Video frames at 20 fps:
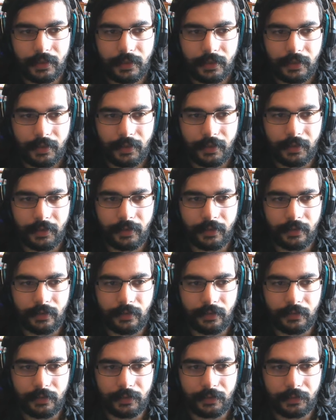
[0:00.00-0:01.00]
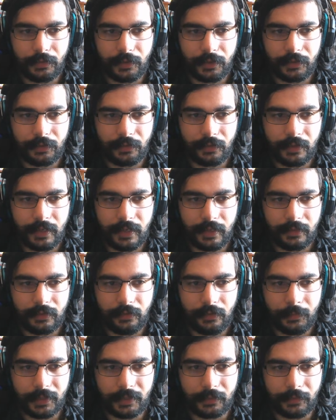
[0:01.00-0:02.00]
He did all this to ensure that
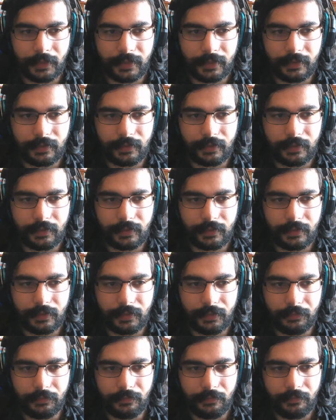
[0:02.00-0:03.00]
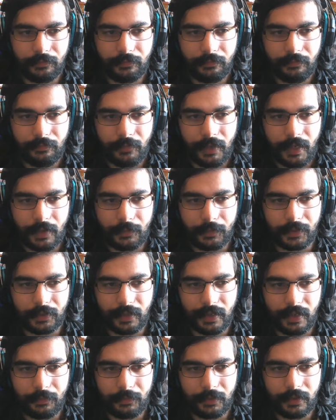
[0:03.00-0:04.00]
no matter what um, may happen to
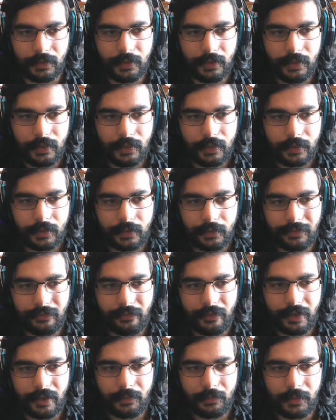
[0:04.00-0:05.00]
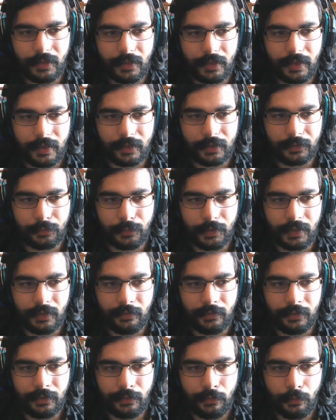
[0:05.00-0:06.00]
him, uh, his dream uh, and his
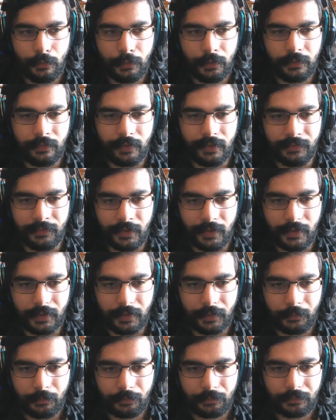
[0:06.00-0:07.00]
will would live on.